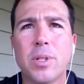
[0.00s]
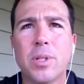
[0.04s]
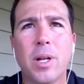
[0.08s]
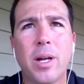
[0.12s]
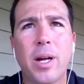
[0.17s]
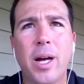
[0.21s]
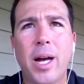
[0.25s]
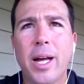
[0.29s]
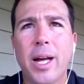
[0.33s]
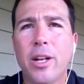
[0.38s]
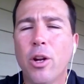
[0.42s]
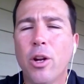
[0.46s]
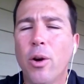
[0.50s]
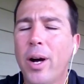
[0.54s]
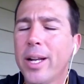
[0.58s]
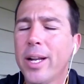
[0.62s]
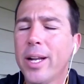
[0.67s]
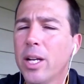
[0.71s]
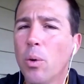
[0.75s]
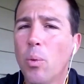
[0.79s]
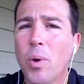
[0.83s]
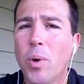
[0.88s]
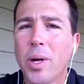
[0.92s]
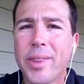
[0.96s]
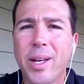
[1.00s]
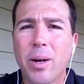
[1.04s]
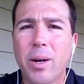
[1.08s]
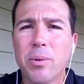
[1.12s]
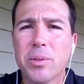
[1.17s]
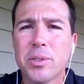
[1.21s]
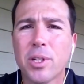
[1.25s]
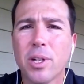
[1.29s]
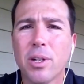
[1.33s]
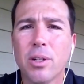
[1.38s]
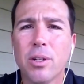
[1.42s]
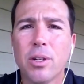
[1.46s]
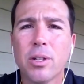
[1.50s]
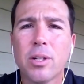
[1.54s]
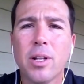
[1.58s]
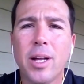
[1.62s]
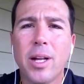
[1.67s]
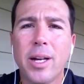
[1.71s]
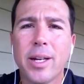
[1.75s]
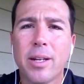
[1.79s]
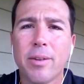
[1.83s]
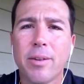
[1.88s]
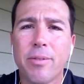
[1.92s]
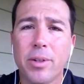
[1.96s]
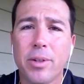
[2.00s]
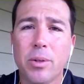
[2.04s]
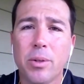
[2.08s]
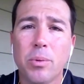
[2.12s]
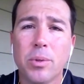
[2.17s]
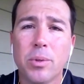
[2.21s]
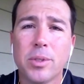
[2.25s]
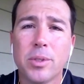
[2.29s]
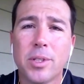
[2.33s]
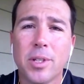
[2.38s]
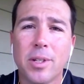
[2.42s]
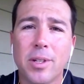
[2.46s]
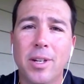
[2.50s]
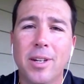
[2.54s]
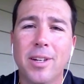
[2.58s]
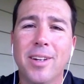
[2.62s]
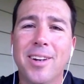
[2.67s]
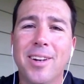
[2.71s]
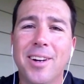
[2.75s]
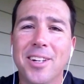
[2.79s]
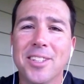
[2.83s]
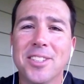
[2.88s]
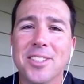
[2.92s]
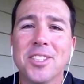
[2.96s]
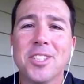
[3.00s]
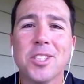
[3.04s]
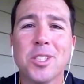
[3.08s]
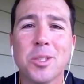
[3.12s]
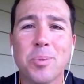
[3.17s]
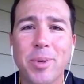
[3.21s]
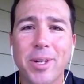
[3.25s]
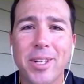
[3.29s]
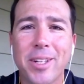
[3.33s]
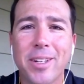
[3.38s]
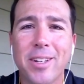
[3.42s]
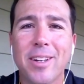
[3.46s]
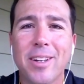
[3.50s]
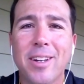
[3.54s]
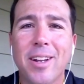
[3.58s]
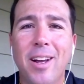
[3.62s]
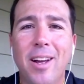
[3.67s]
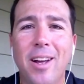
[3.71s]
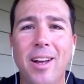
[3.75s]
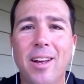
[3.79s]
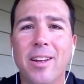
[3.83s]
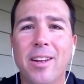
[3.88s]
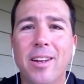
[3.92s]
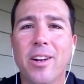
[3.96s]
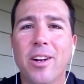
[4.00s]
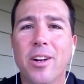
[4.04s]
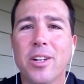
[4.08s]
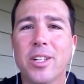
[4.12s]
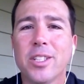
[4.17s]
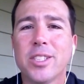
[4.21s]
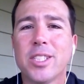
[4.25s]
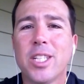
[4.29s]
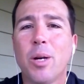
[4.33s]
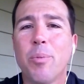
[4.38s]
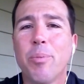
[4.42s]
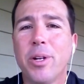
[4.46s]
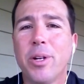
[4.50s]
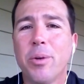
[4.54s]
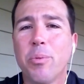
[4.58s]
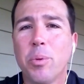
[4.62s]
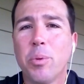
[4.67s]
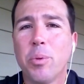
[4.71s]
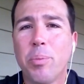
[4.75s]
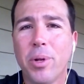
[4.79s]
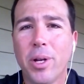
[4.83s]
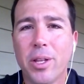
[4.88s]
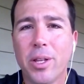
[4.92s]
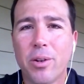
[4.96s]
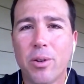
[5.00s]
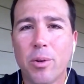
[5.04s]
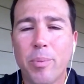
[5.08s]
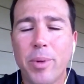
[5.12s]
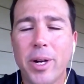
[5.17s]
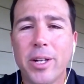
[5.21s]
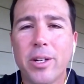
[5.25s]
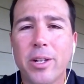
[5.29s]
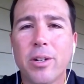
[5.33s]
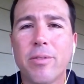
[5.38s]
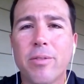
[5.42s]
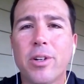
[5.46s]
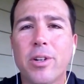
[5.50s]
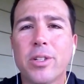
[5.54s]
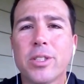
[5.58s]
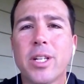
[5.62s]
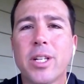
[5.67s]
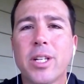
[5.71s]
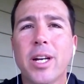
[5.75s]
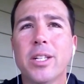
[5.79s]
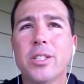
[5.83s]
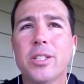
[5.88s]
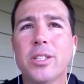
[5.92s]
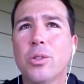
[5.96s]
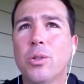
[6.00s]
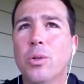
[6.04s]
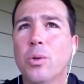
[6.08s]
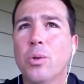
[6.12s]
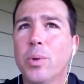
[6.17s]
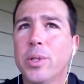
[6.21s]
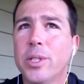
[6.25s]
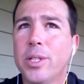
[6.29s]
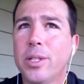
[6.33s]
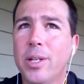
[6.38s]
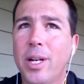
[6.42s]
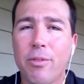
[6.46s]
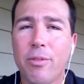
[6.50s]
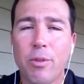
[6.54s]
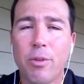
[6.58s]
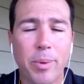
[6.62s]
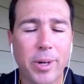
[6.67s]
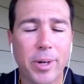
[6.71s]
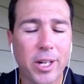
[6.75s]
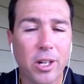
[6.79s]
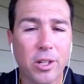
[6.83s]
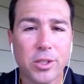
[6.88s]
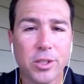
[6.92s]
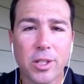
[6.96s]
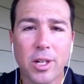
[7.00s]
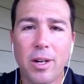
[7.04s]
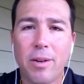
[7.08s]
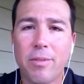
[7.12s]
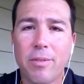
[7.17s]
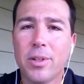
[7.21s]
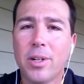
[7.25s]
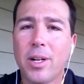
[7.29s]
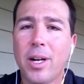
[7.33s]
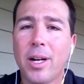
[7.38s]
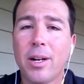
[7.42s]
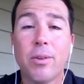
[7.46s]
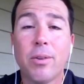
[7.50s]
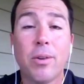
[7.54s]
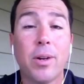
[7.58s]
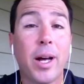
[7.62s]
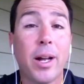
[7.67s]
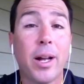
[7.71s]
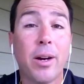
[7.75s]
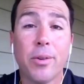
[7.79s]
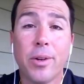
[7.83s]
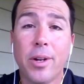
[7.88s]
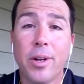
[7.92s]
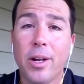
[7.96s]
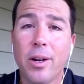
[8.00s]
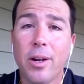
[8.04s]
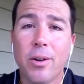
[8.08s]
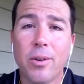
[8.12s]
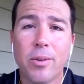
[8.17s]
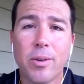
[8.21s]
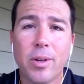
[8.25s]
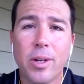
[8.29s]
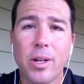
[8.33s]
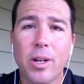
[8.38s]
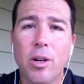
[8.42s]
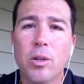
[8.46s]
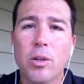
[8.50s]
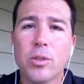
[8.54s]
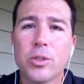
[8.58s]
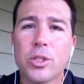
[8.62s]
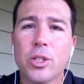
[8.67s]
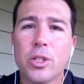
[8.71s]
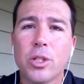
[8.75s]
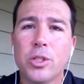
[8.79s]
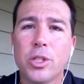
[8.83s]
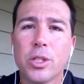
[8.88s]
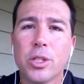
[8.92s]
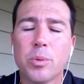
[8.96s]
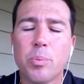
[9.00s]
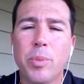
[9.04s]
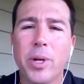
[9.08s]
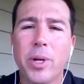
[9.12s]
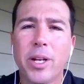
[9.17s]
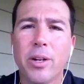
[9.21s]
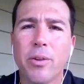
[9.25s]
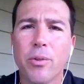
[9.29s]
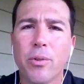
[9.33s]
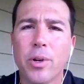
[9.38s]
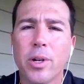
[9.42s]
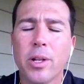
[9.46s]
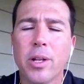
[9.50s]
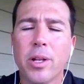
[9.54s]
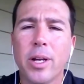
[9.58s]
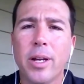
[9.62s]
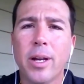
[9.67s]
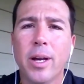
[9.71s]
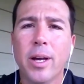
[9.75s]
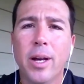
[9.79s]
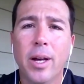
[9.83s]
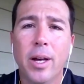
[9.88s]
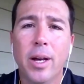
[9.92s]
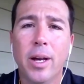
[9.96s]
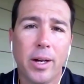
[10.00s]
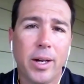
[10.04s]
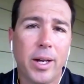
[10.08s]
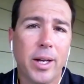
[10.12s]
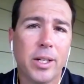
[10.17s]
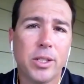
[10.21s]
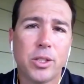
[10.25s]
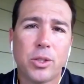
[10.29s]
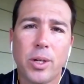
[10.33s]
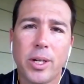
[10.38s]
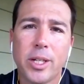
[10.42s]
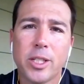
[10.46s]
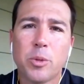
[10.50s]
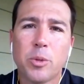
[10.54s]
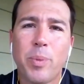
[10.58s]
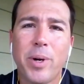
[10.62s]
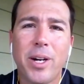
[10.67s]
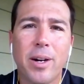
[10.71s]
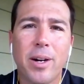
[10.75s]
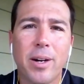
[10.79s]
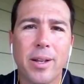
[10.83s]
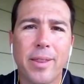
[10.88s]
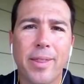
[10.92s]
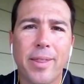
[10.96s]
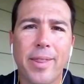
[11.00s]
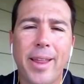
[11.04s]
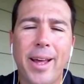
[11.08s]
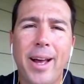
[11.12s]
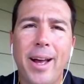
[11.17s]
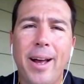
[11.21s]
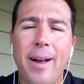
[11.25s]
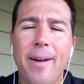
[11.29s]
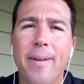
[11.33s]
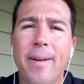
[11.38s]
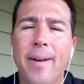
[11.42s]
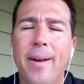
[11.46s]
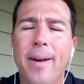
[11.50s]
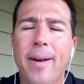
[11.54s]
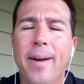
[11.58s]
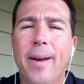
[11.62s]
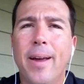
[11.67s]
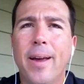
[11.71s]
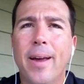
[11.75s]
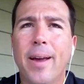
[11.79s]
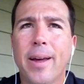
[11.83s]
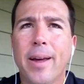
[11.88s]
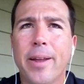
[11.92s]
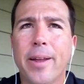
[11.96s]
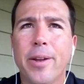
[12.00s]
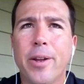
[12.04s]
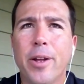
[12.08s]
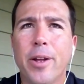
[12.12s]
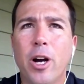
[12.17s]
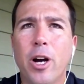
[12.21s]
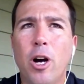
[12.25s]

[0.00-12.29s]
Had no idea what that was going to look like if it was unsuspended. You know, does that mean we play the remainder of our schedule? Everybody goes comfort. I don't know. You know, so just being really, again, transparent in that, and